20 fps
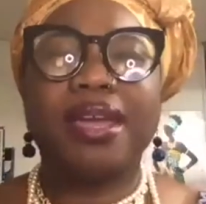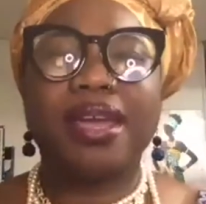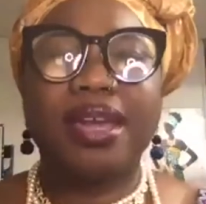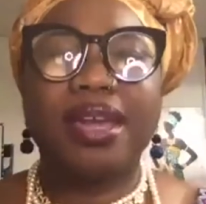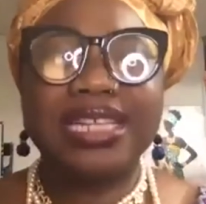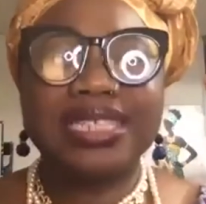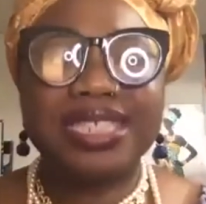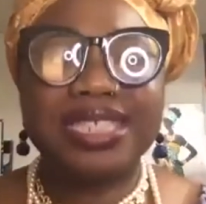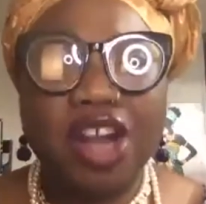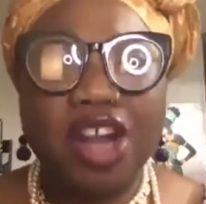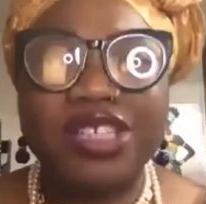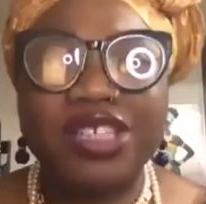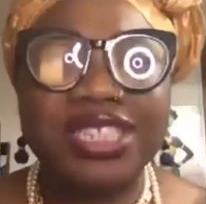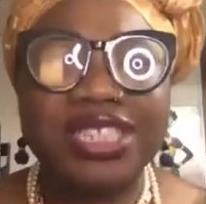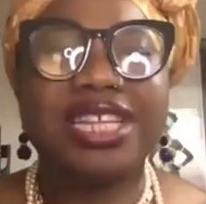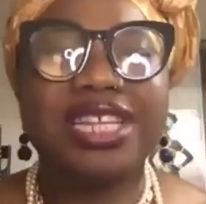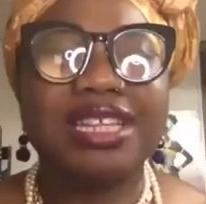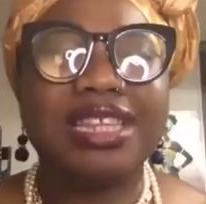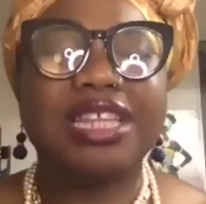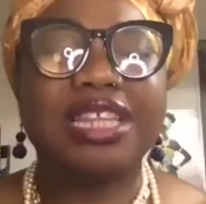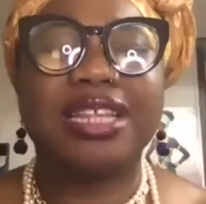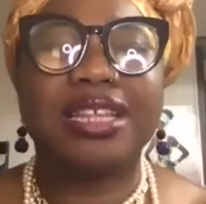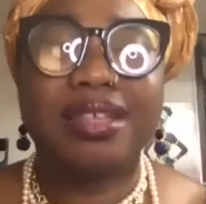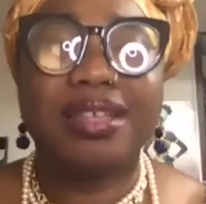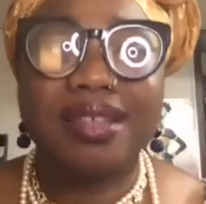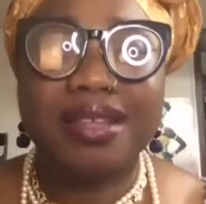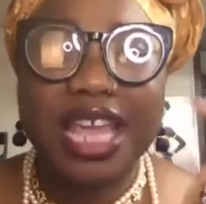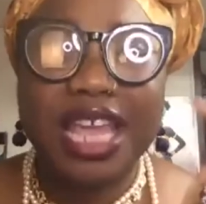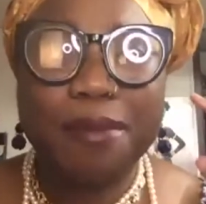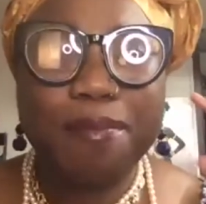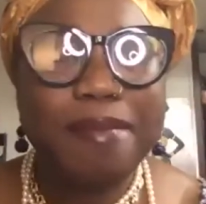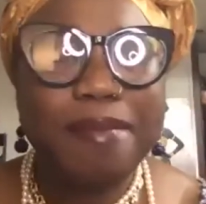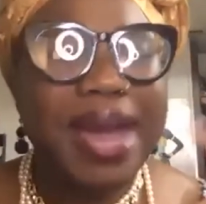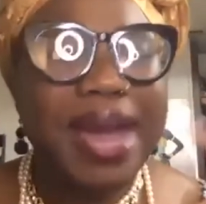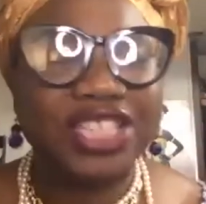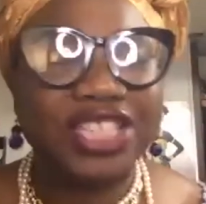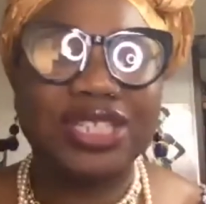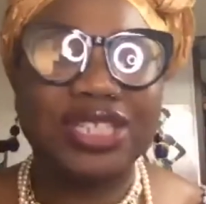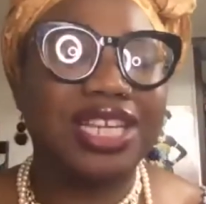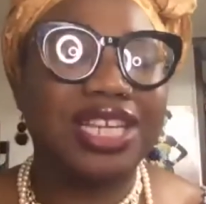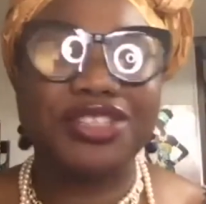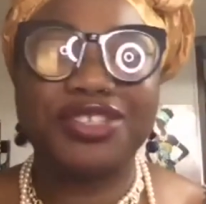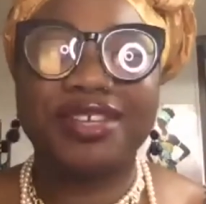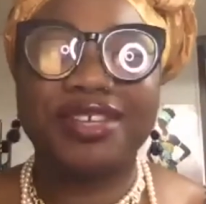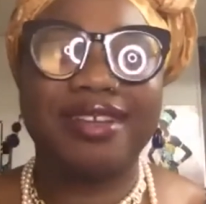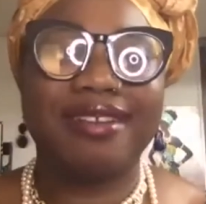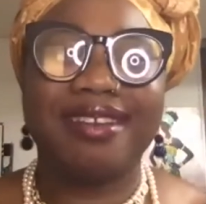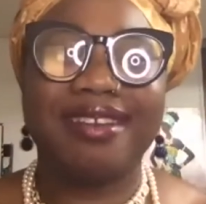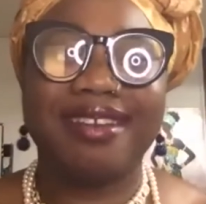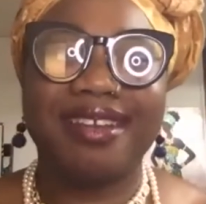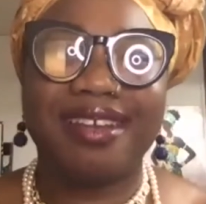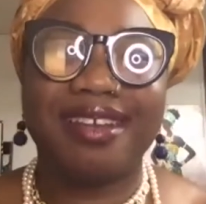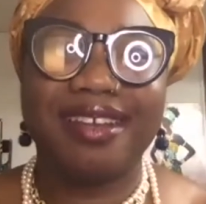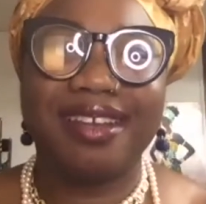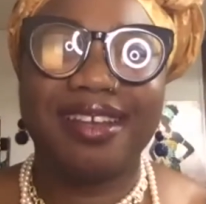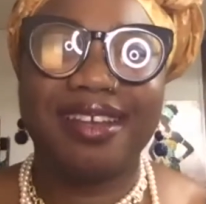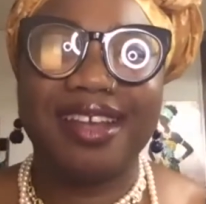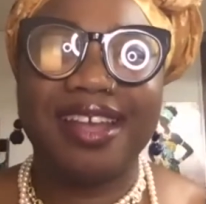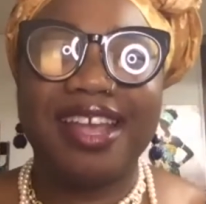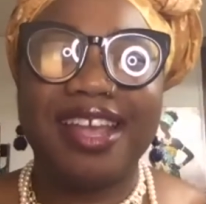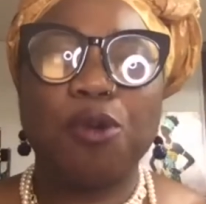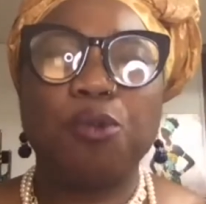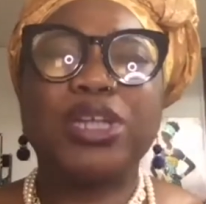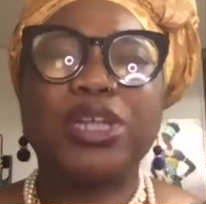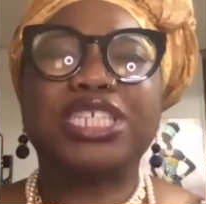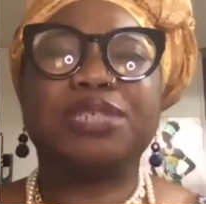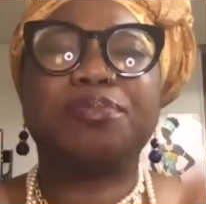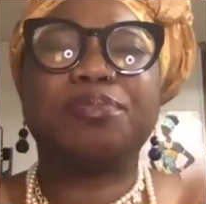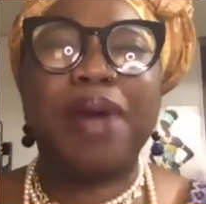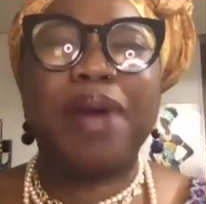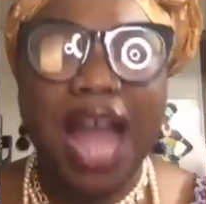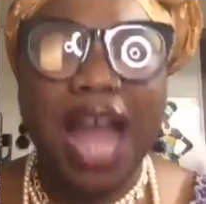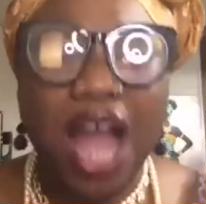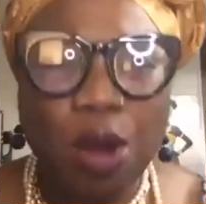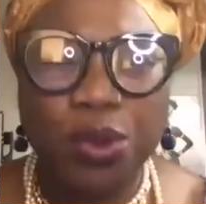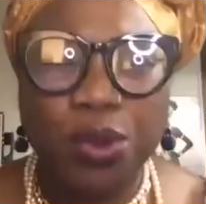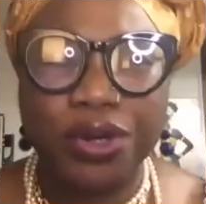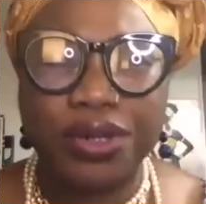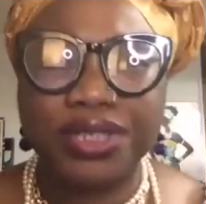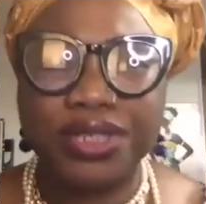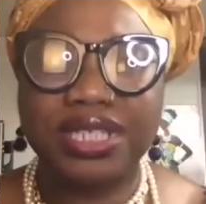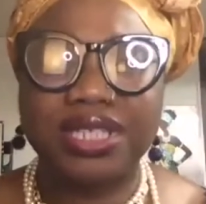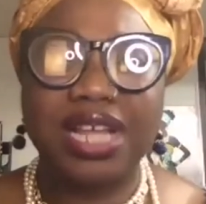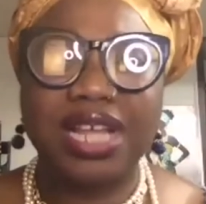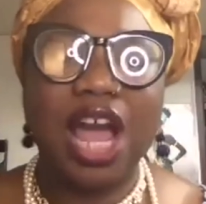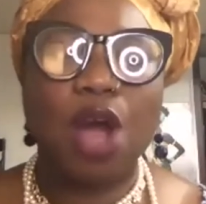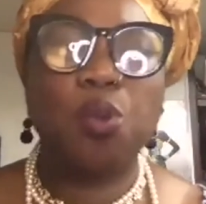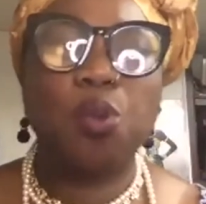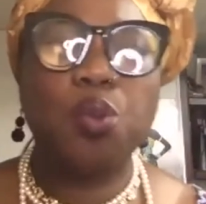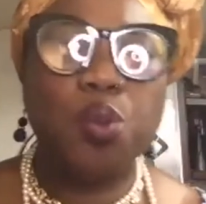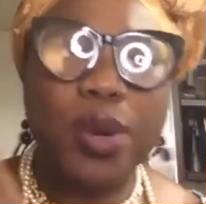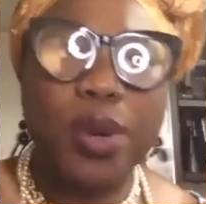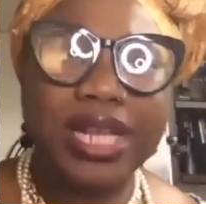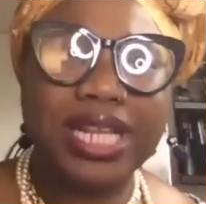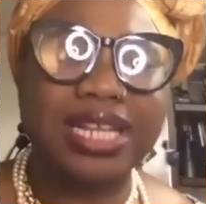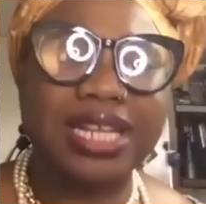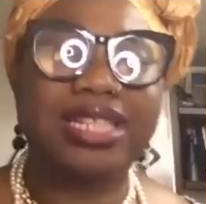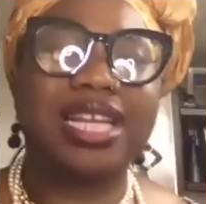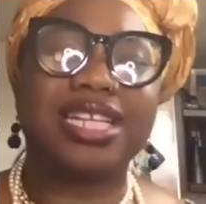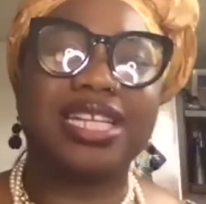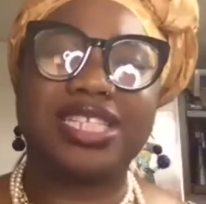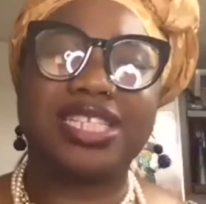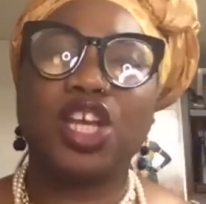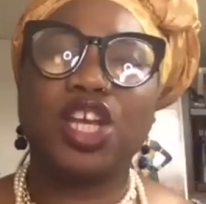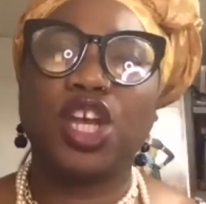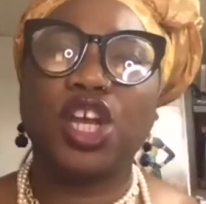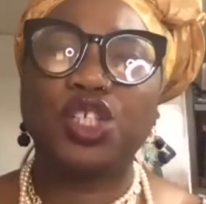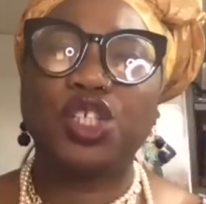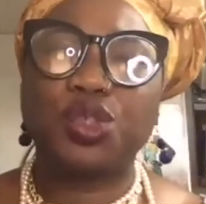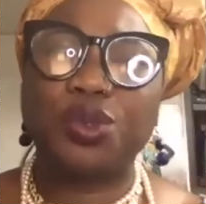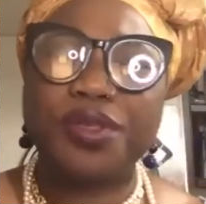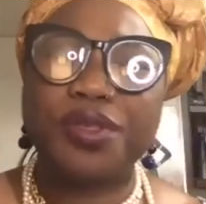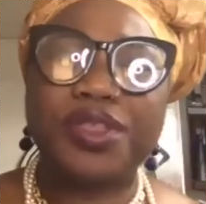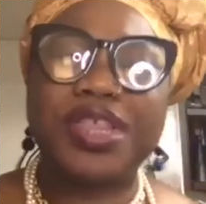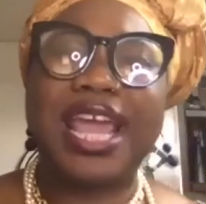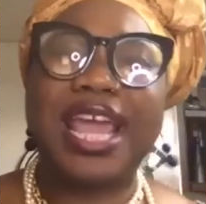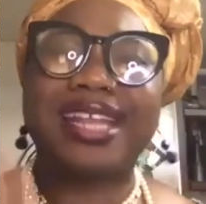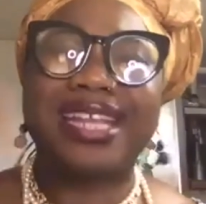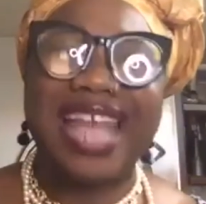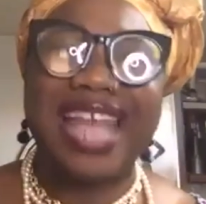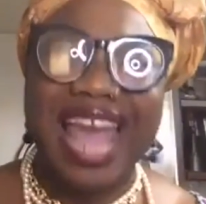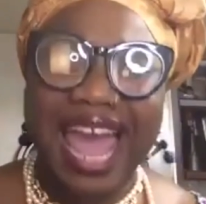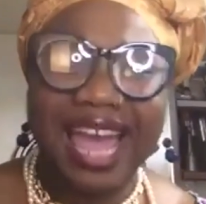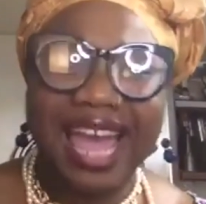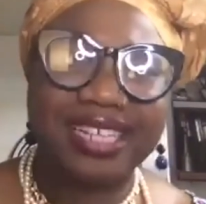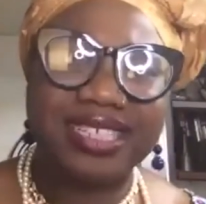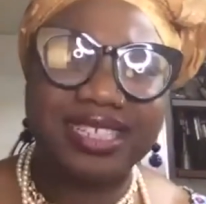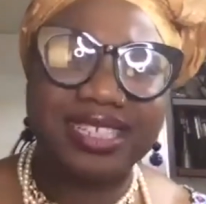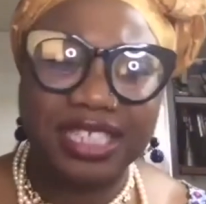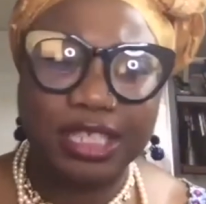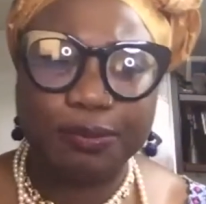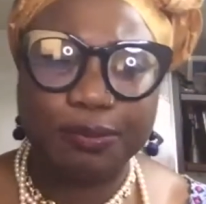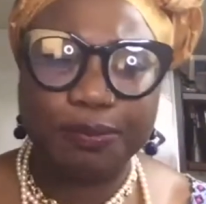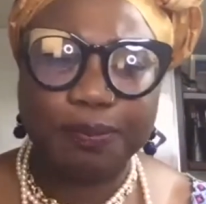It starts in the imagination, which powers our willingness to then act,